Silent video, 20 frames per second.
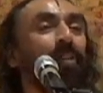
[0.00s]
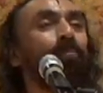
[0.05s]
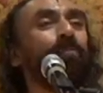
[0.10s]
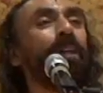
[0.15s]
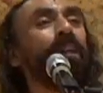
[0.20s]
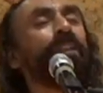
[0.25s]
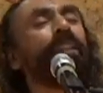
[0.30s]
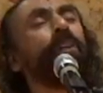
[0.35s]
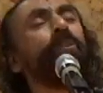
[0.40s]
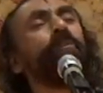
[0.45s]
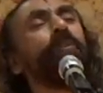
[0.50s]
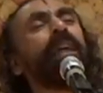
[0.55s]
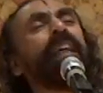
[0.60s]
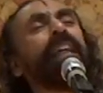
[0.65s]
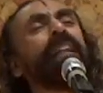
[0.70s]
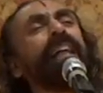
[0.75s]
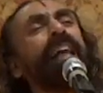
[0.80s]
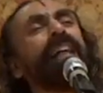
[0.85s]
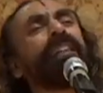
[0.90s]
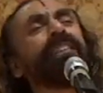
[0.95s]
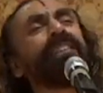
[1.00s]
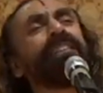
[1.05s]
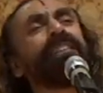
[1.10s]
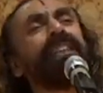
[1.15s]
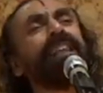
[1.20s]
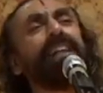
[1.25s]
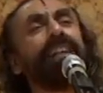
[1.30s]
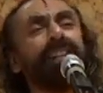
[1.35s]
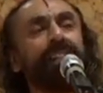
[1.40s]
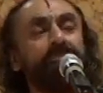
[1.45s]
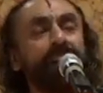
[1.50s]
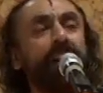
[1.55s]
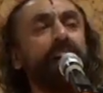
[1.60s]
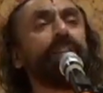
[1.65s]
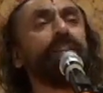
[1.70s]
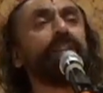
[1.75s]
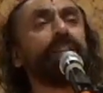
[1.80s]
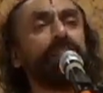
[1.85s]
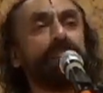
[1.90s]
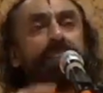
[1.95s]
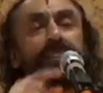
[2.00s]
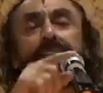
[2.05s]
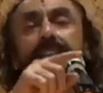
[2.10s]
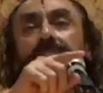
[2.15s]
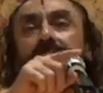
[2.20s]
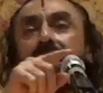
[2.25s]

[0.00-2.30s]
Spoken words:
But the Vedas say, now this is